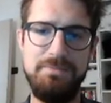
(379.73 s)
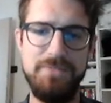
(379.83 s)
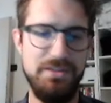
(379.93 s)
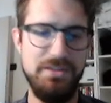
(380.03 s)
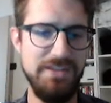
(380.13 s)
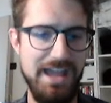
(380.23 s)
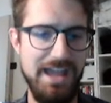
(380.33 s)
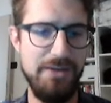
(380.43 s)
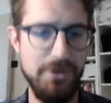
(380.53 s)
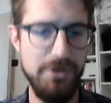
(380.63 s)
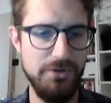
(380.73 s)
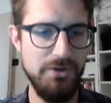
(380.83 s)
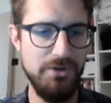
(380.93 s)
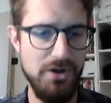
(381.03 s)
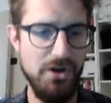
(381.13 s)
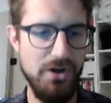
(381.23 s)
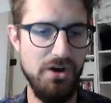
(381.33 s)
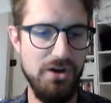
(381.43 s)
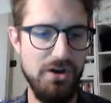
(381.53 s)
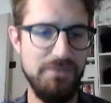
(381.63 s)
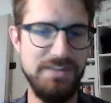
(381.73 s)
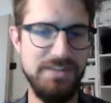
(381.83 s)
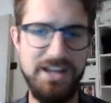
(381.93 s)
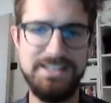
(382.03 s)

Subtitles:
the arrow on the other